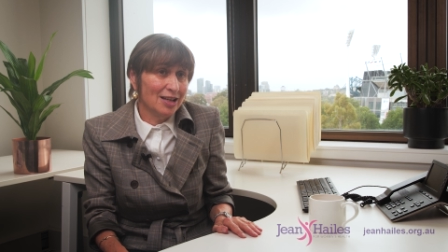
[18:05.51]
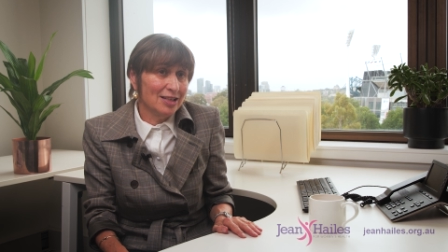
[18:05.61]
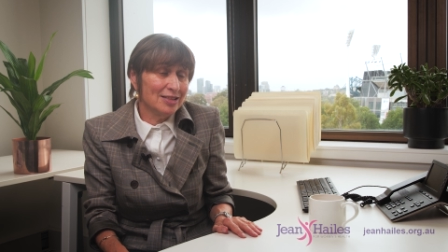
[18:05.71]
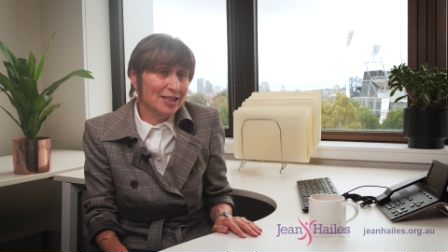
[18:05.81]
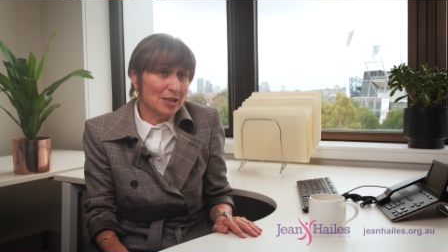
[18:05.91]

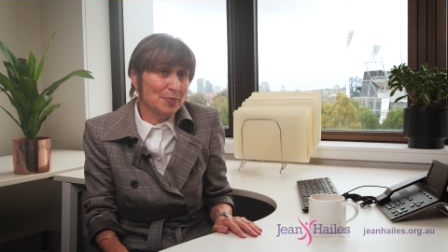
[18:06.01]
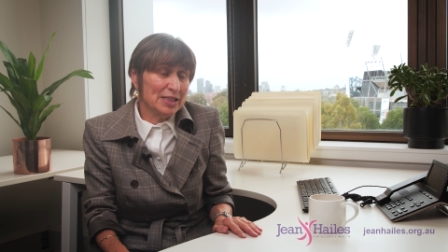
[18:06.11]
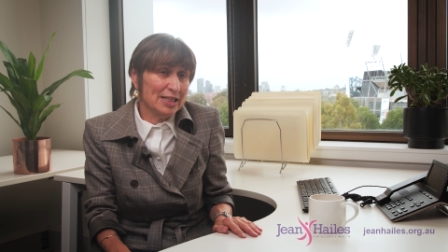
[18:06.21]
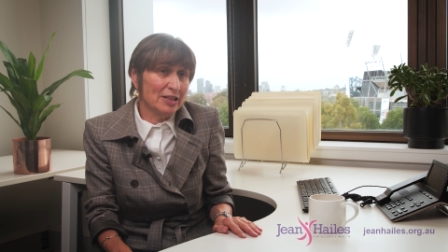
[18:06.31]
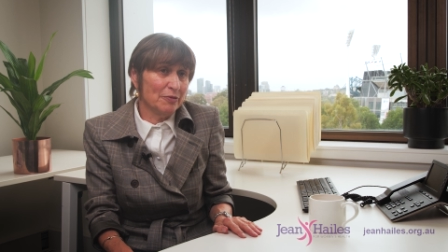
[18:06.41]

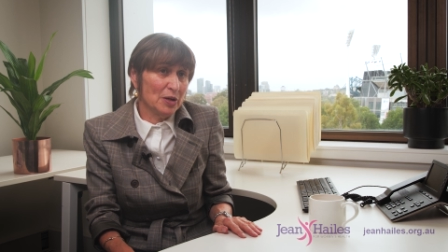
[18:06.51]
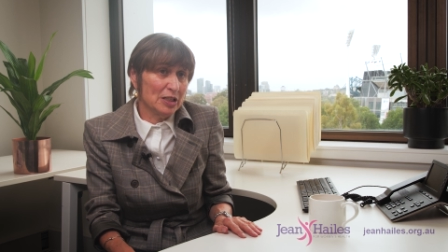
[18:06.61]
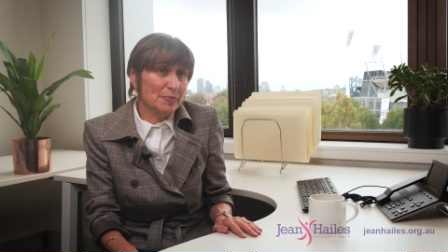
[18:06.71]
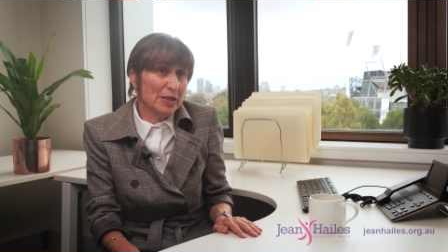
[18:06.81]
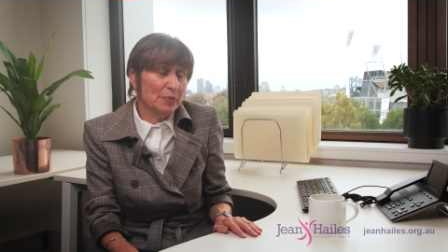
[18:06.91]
6% of
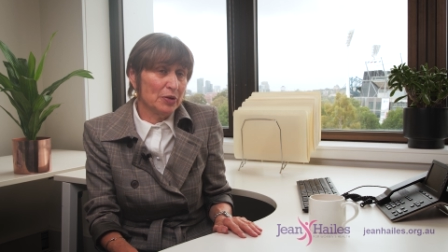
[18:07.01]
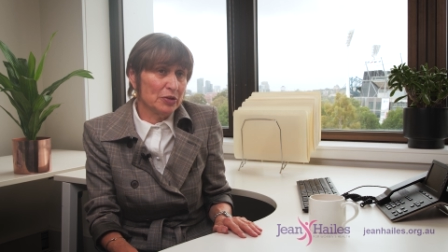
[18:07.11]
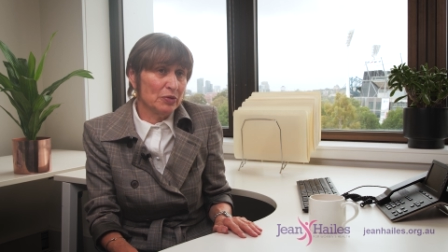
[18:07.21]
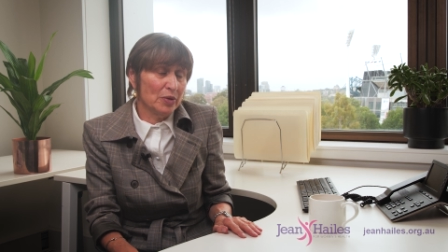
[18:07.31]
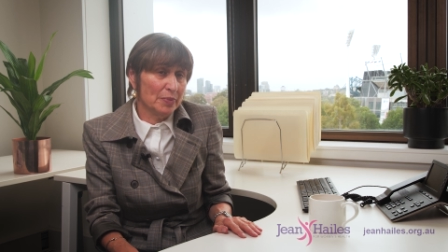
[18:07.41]

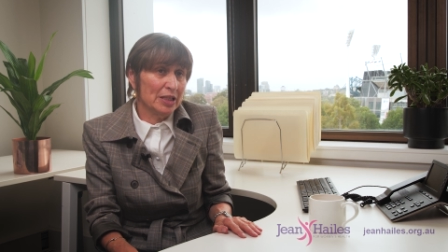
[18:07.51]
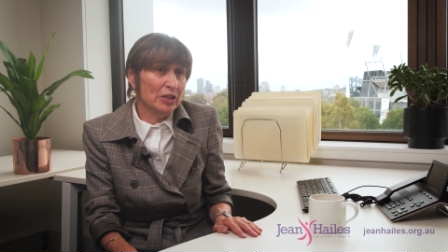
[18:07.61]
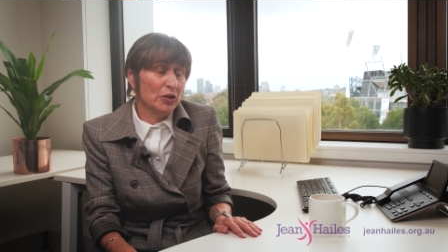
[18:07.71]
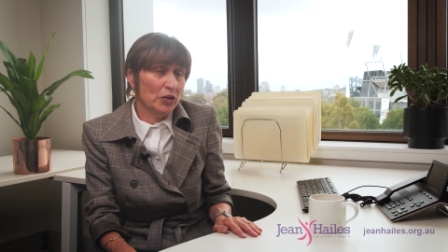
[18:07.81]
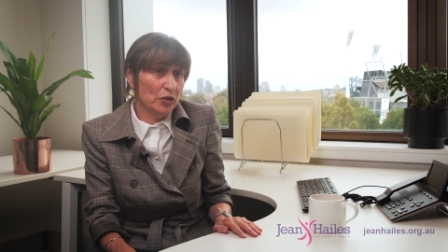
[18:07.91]
postmenopausal
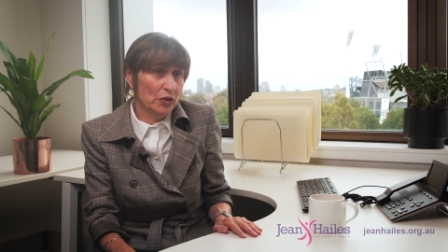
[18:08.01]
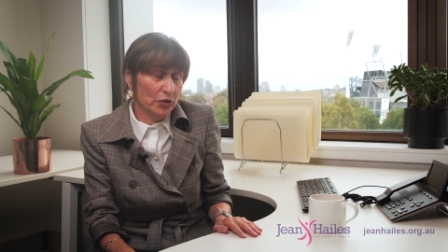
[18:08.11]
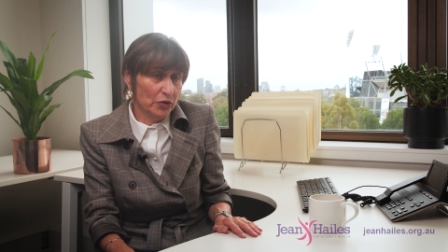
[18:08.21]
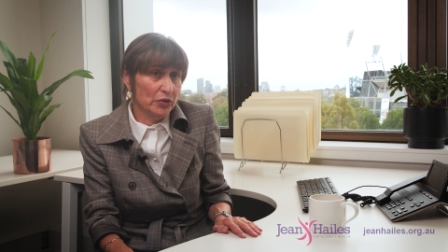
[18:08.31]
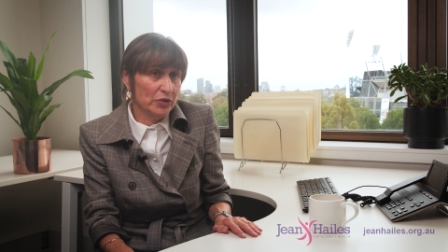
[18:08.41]
women
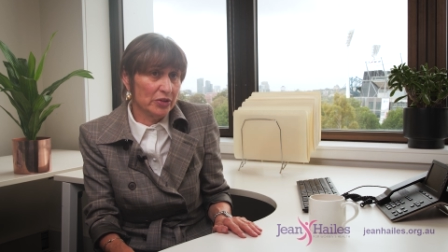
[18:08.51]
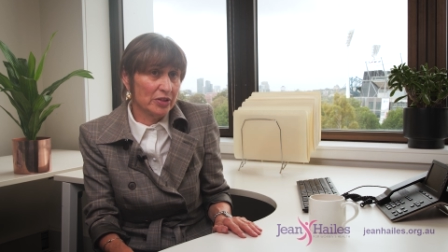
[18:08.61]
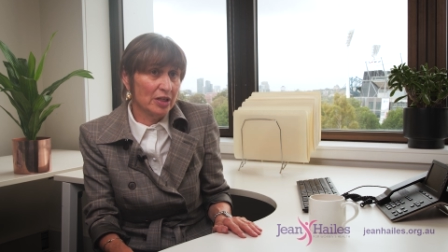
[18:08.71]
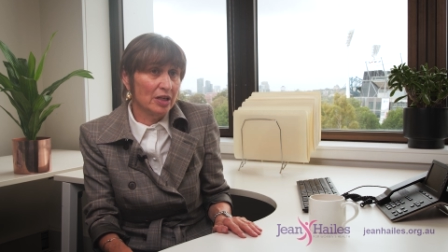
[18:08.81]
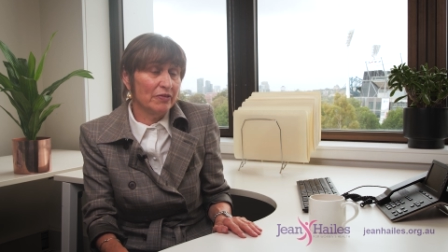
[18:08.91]

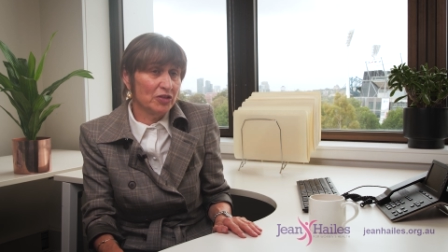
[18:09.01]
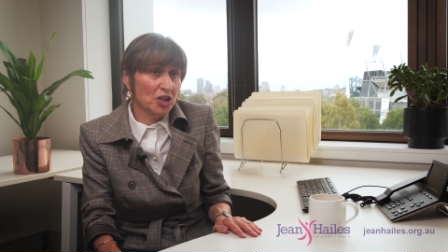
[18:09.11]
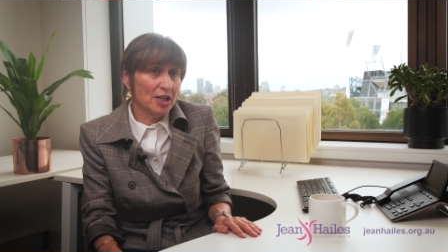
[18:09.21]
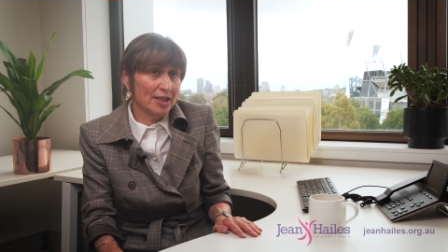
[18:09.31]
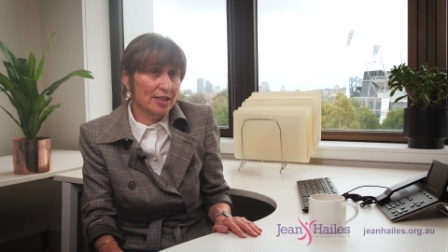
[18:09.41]
use
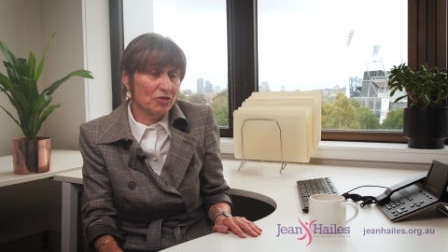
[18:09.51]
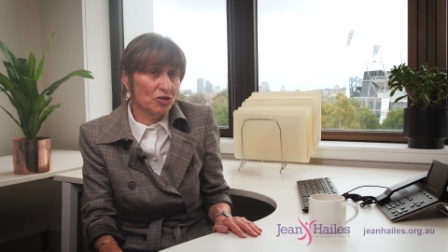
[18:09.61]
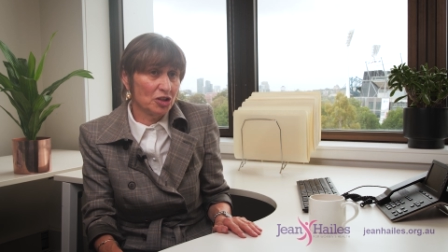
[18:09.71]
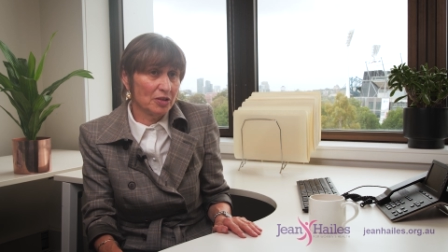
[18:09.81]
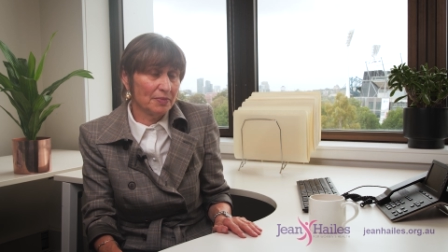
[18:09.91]
vaginal
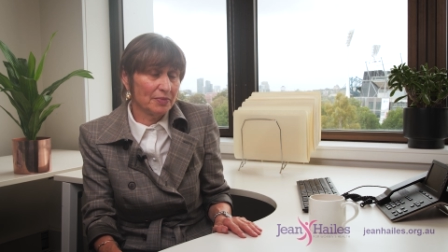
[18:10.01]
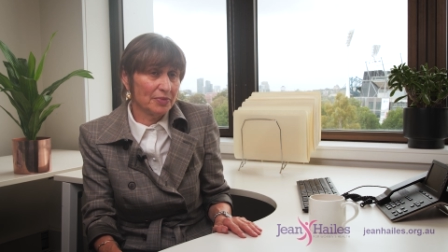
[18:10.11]
estrogen,